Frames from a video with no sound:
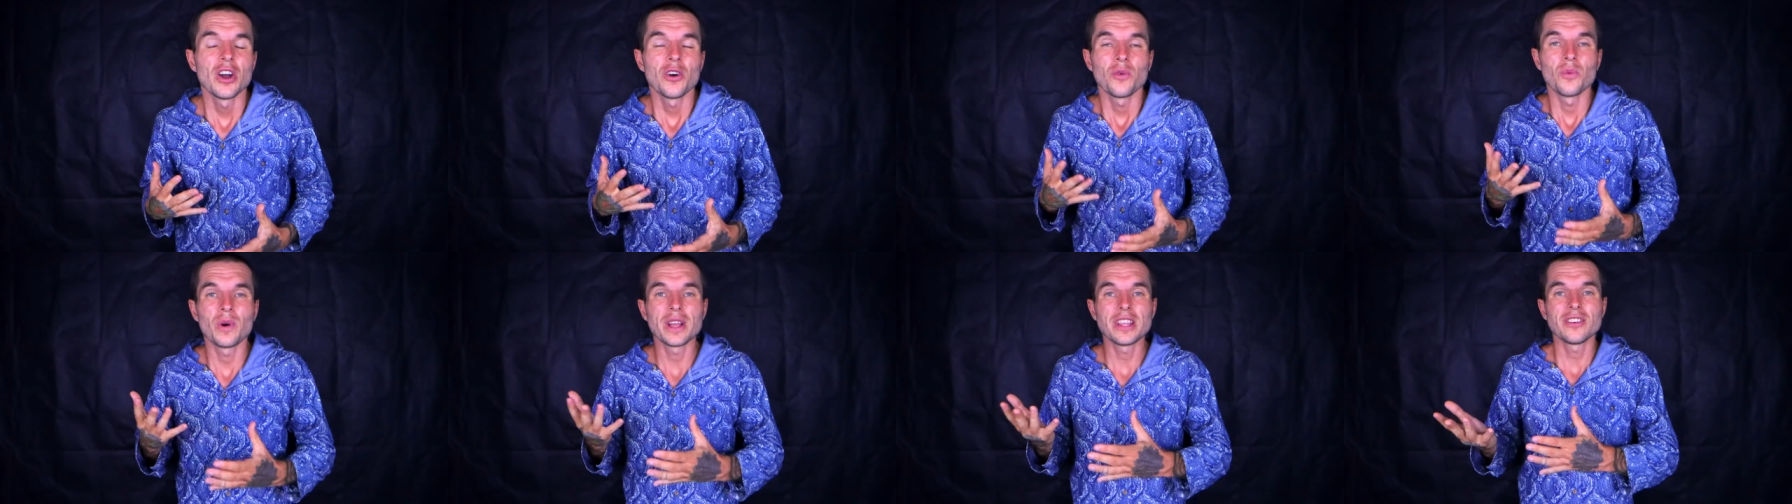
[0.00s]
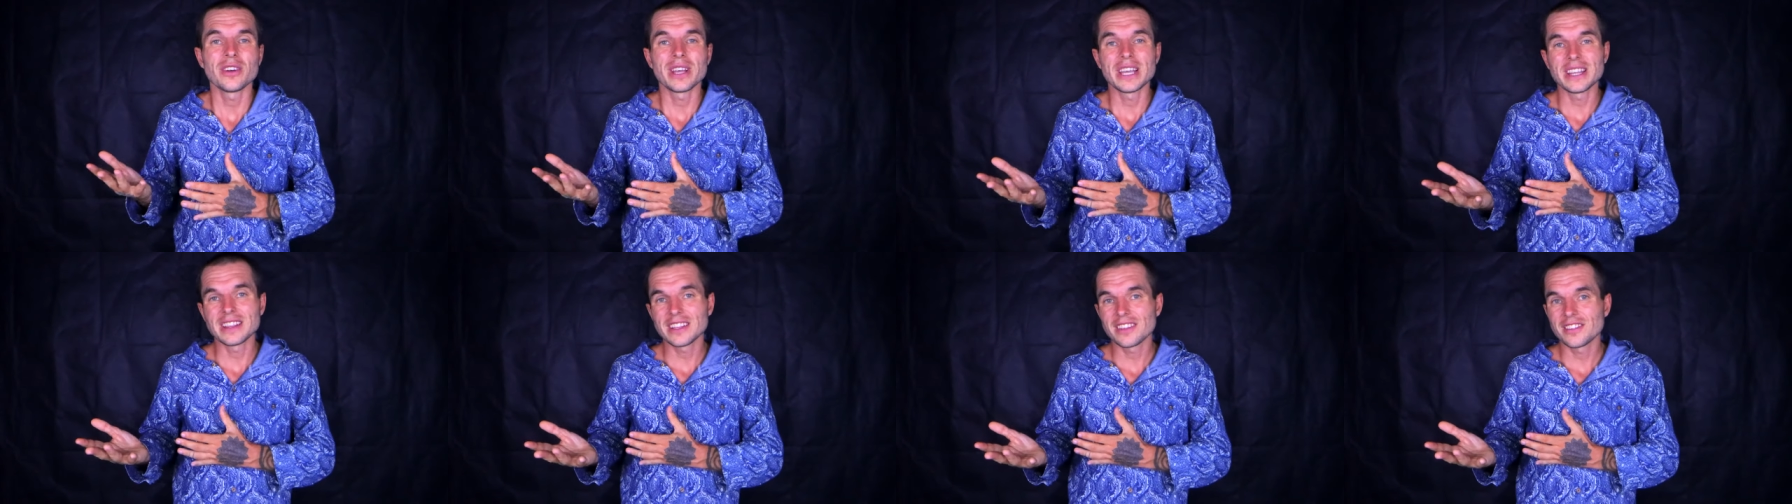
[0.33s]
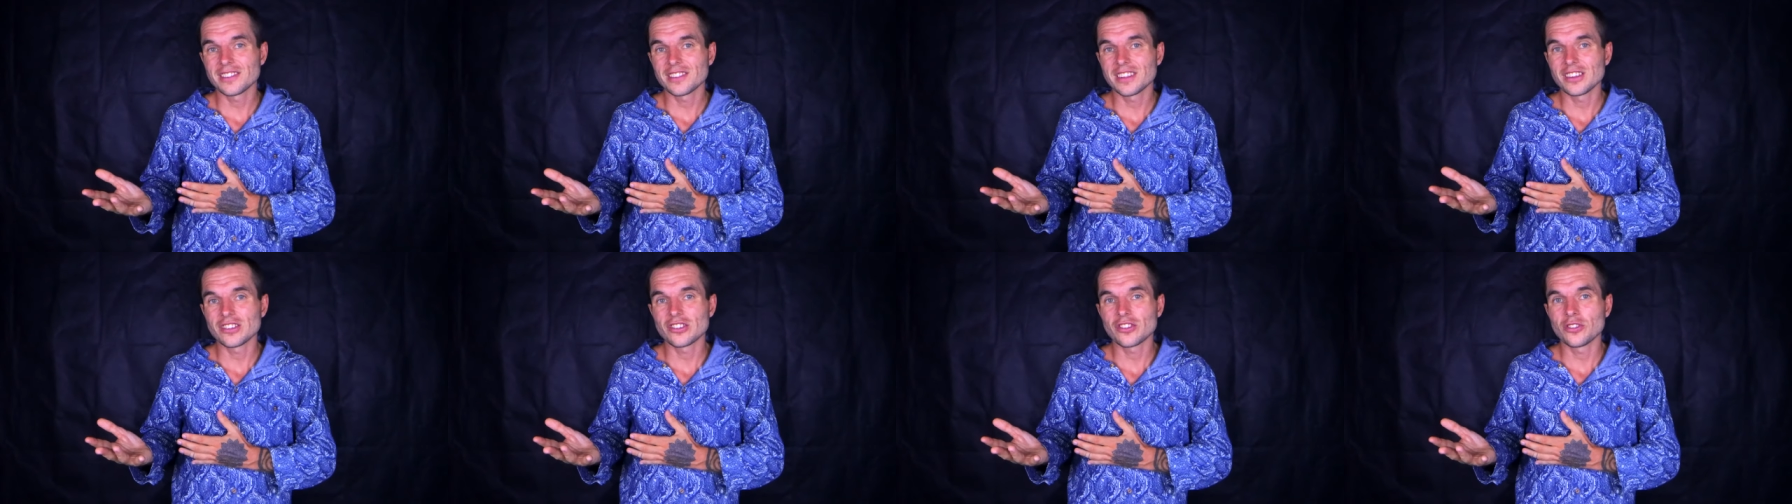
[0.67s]
when you're in
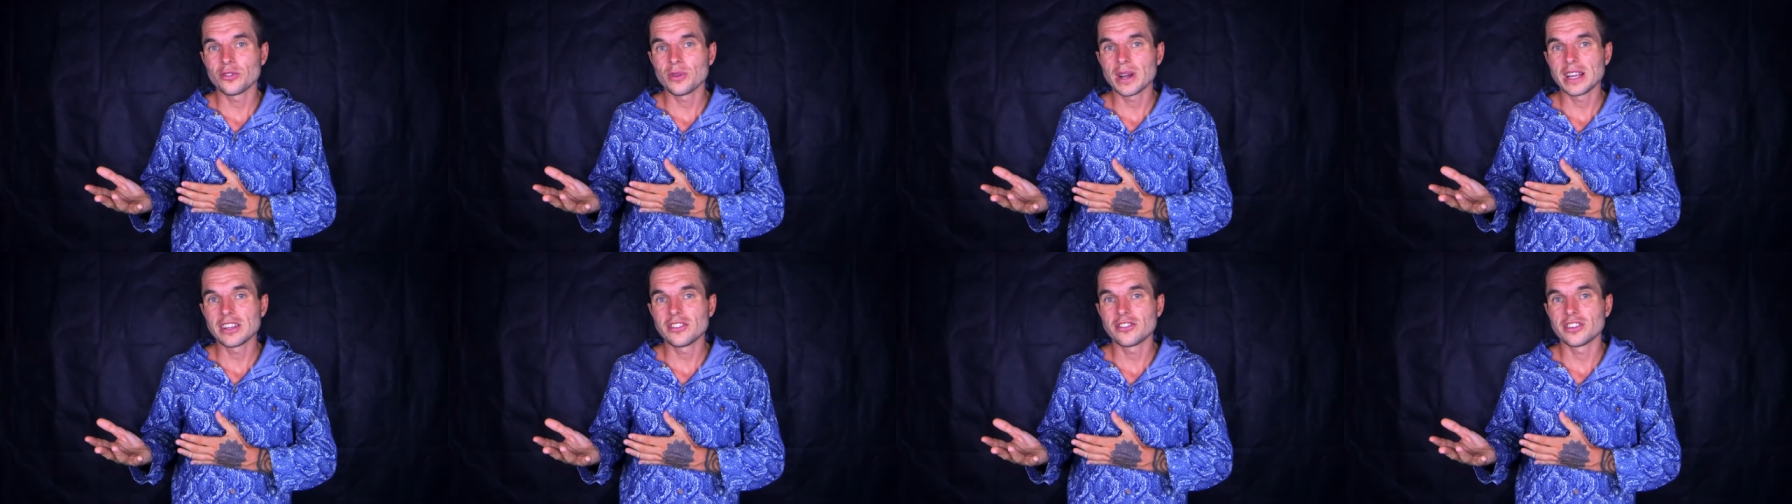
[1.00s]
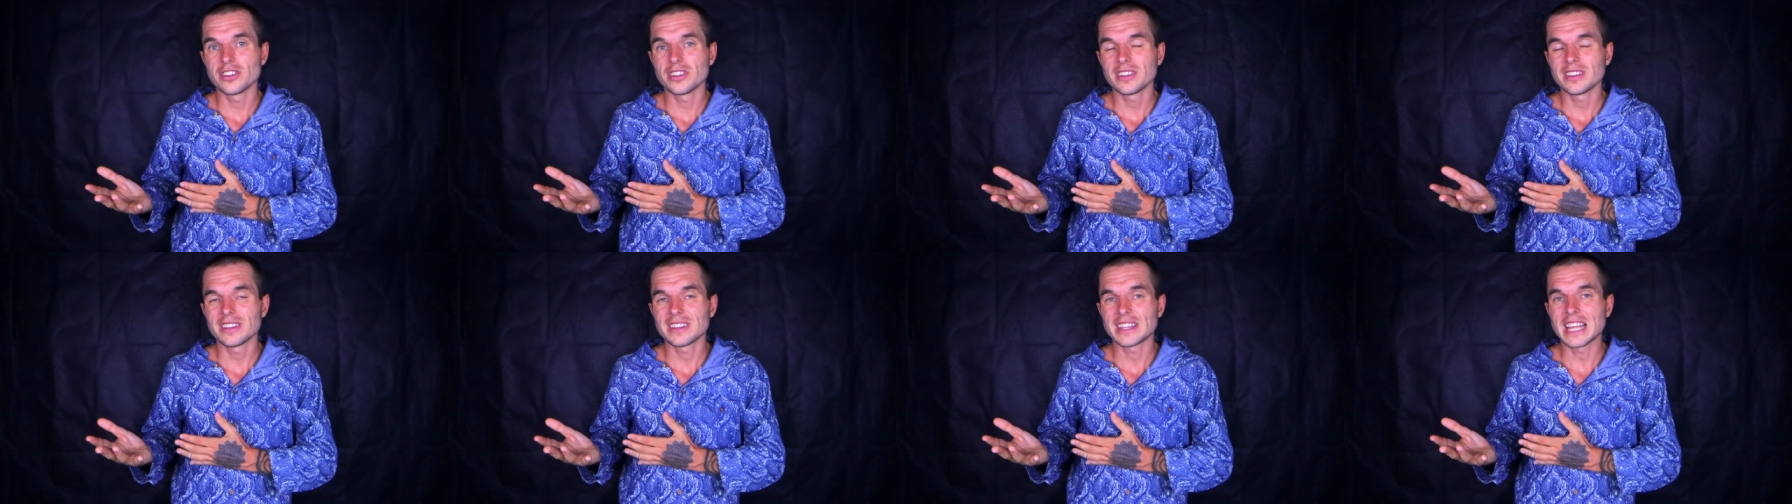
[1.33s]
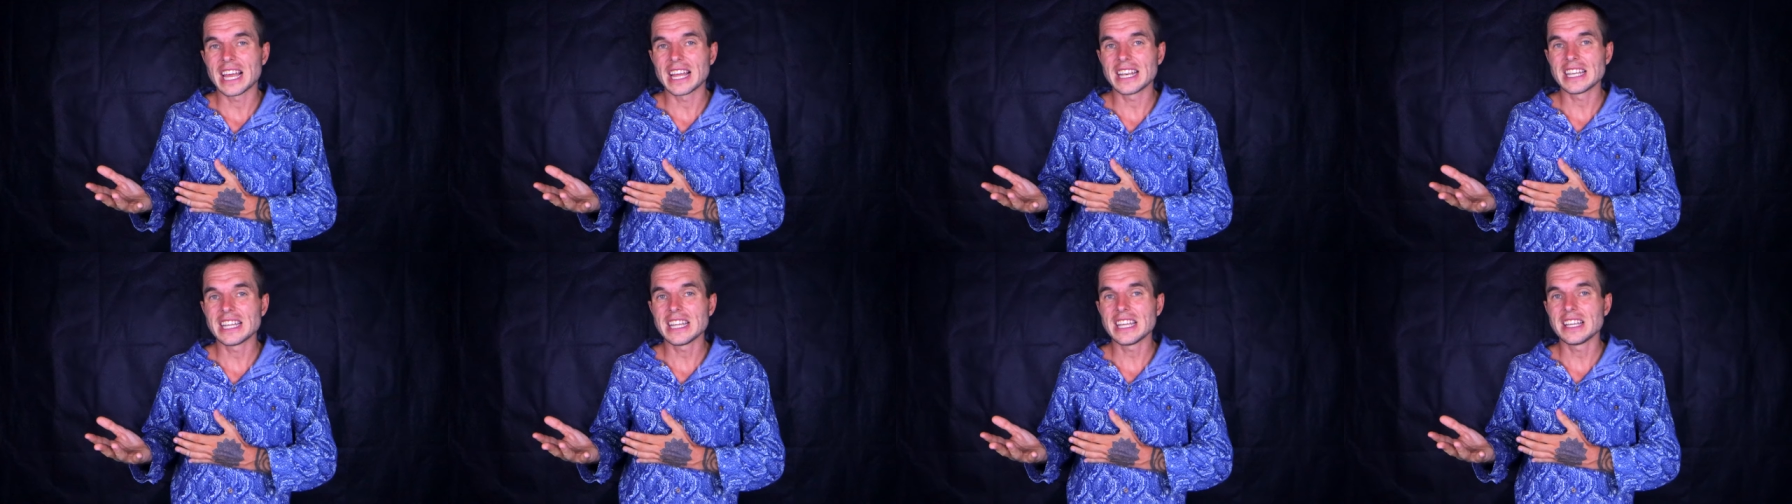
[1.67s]
this situation
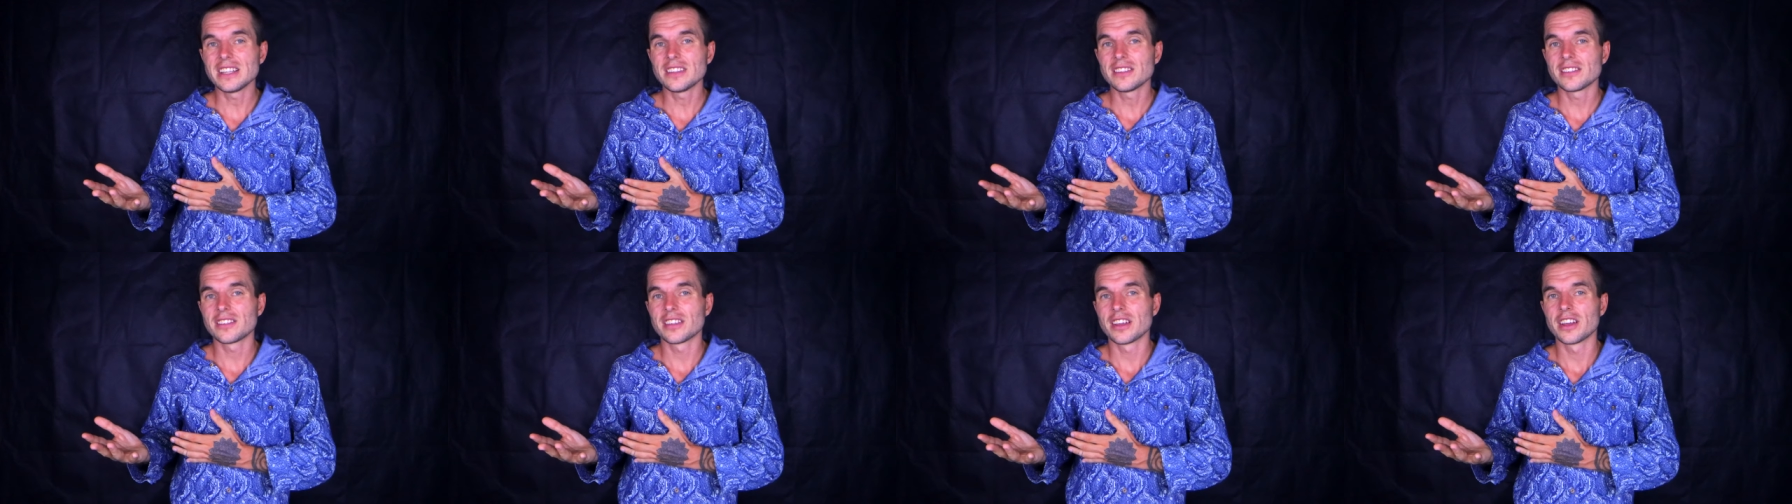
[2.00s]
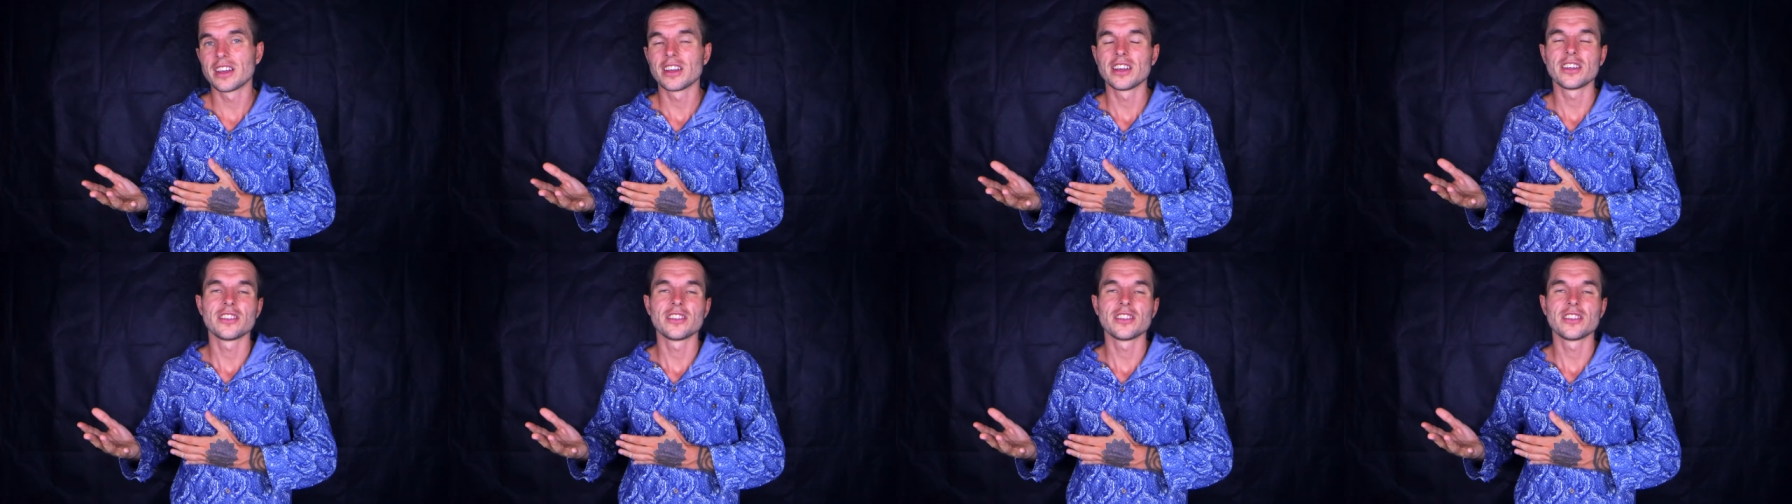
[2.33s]
that needs